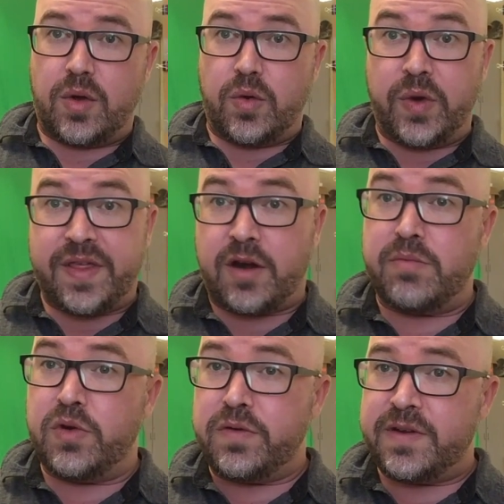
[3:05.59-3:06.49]
With our
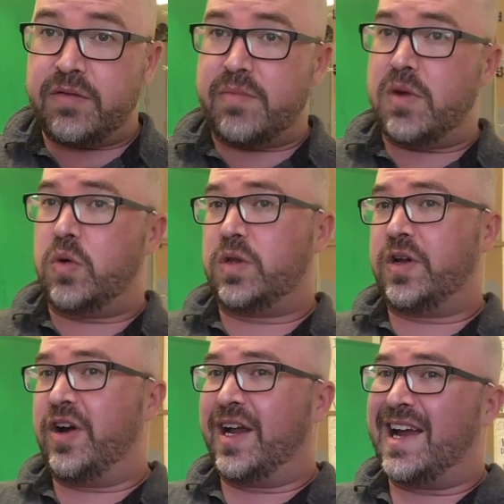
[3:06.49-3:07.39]
move to remote
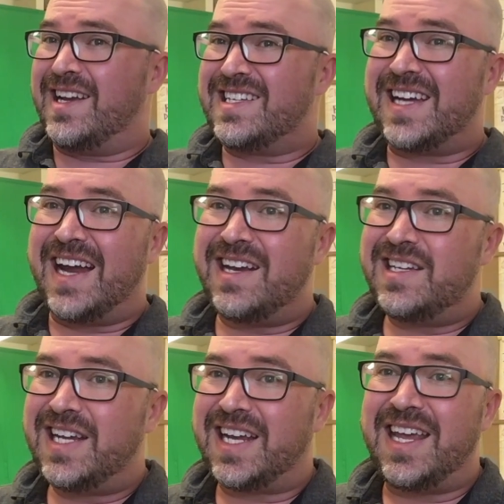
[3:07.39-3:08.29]
learning, I decided
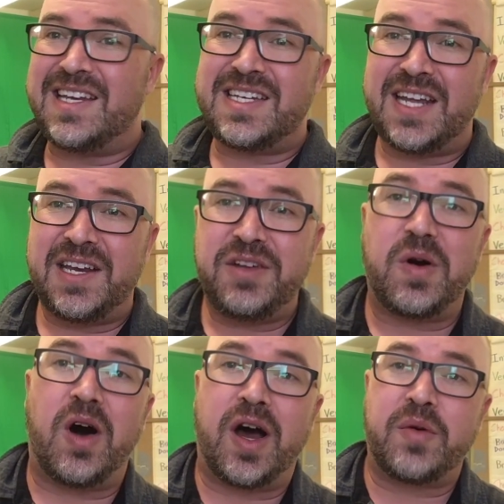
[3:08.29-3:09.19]
to continue
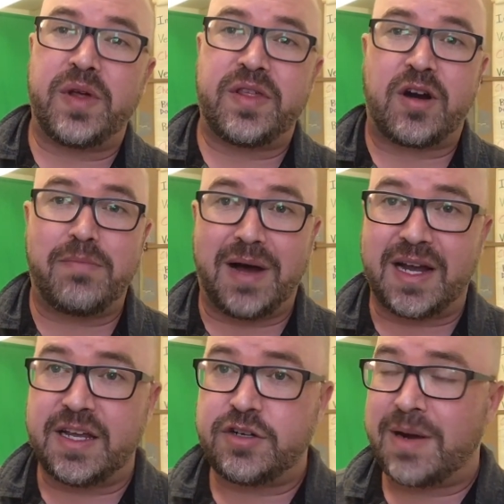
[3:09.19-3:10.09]
on with our
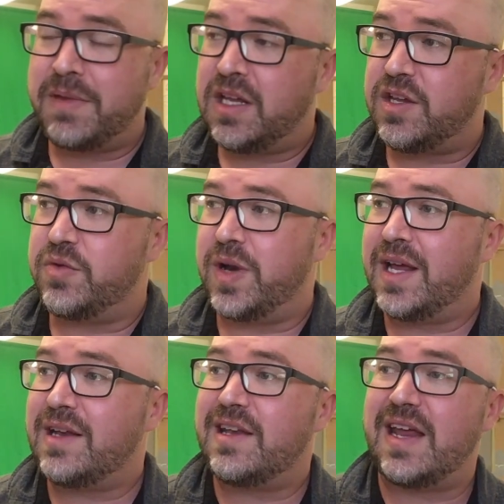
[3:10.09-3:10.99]
bucket drumming
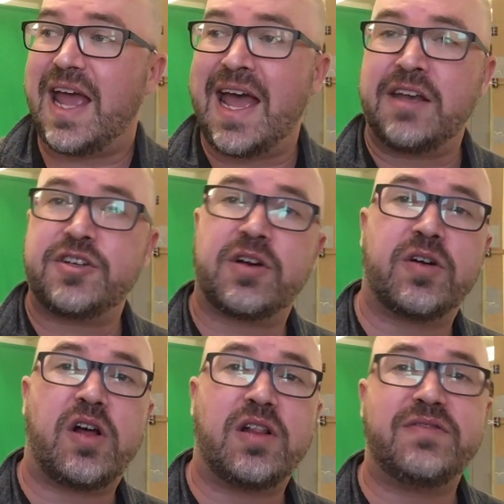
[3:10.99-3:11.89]
unit and turn
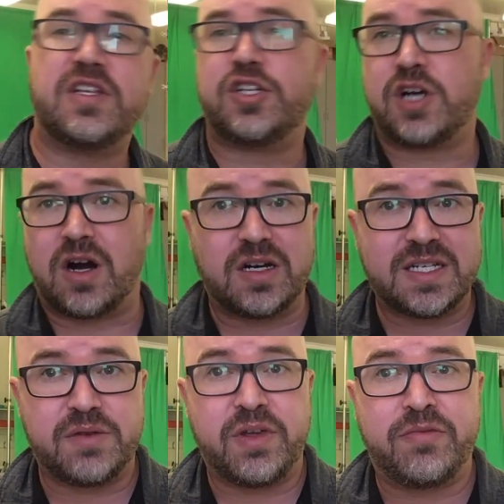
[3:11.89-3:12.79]
all of the charts
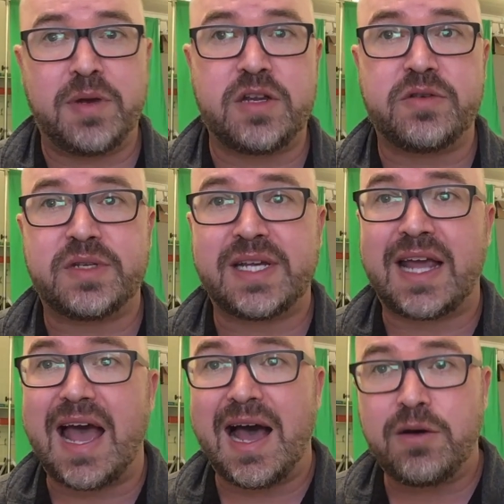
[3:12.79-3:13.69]
that we've been using
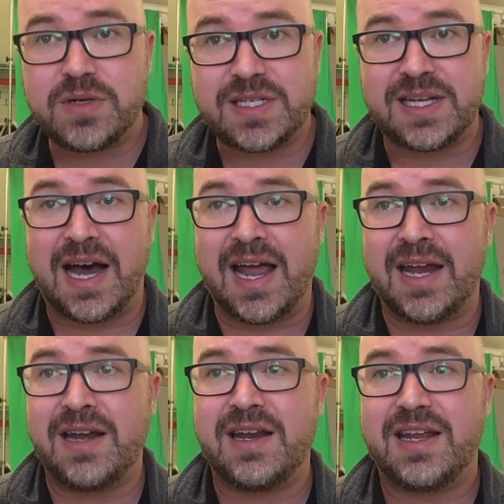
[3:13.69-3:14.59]

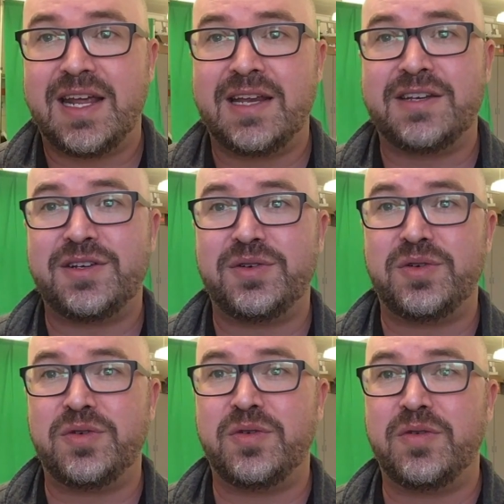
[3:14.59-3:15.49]
outside
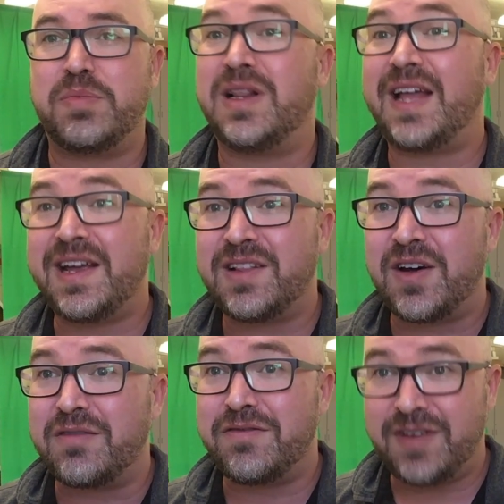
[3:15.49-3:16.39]
into
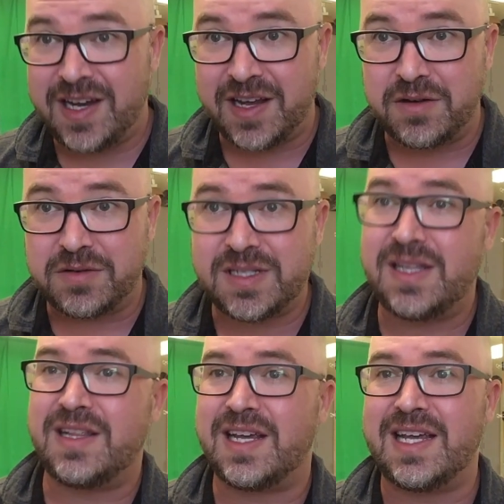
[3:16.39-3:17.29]
play-along videos
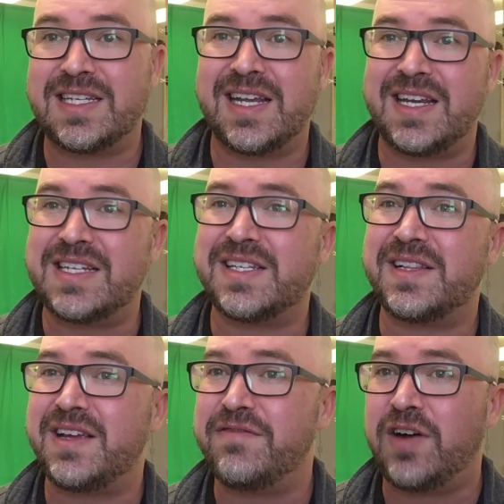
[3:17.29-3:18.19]
that the kids can
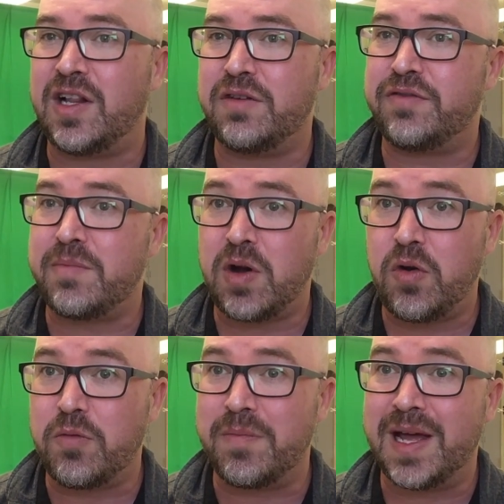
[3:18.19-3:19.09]
easily follow from
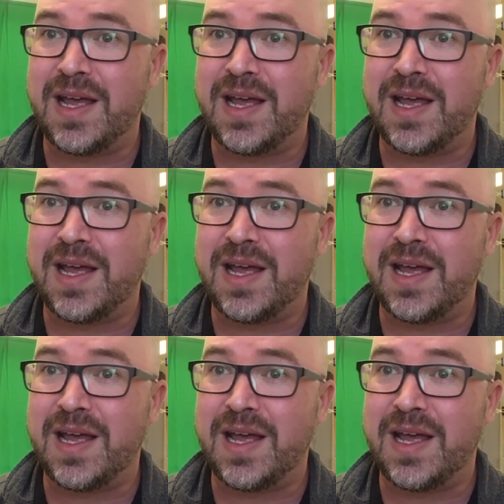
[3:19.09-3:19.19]
home.